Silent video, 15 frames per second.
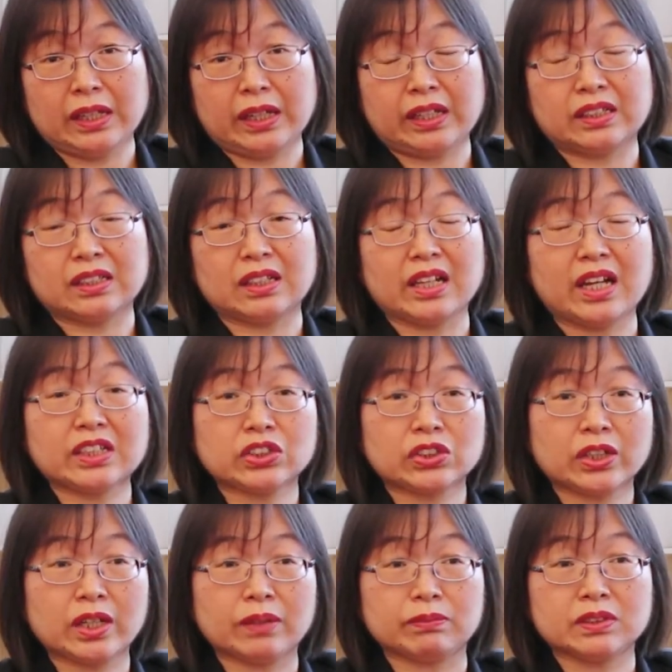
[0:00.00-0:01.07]
and the
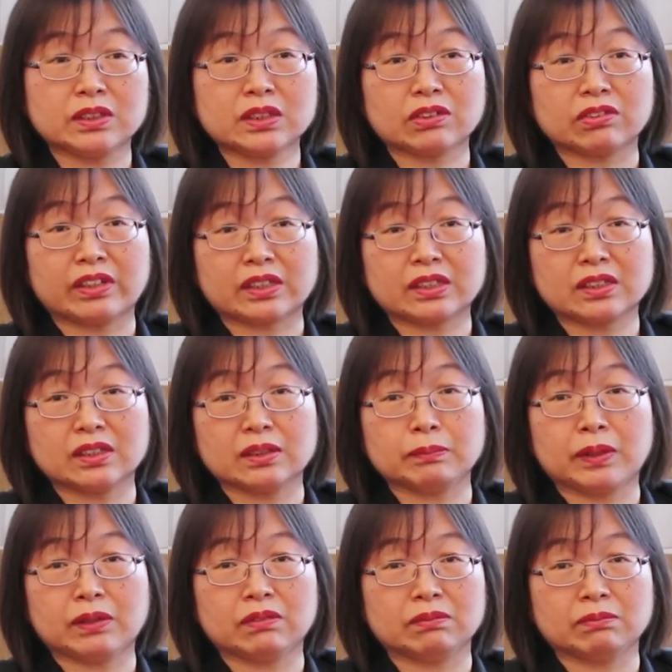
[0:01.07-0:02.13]
large cap just corrected
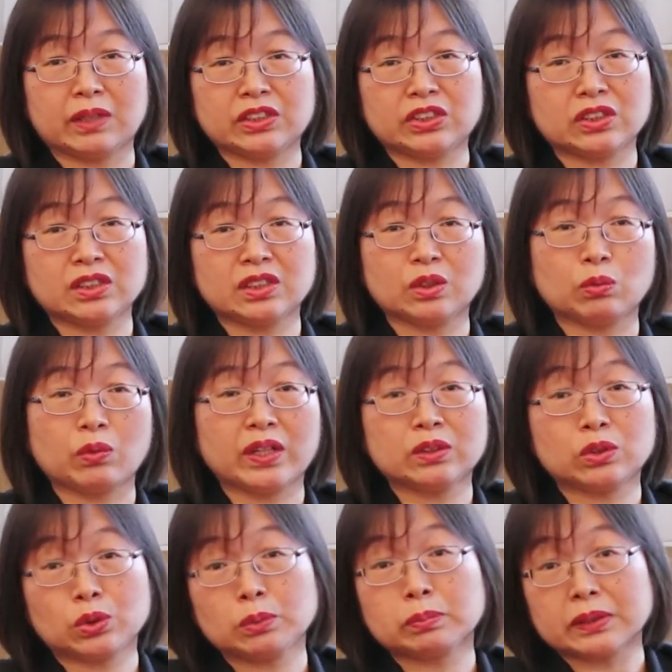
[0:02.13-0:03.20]
about marginal
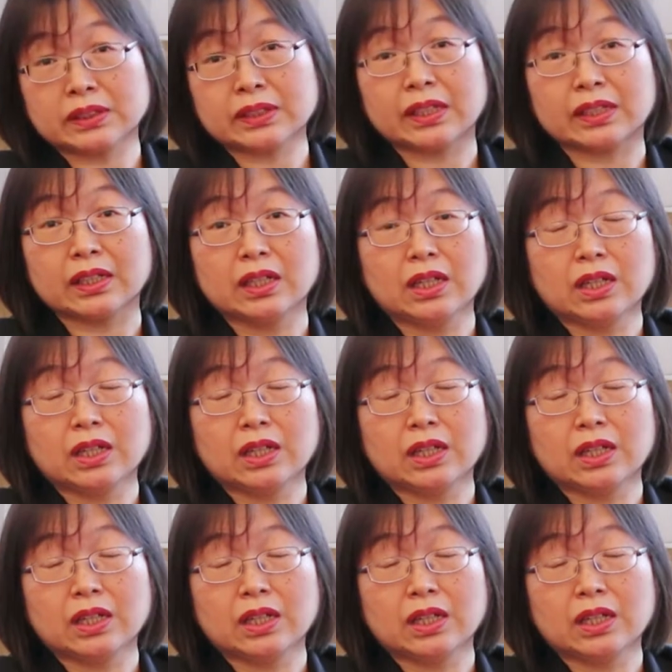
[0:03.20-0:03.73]
1–2%.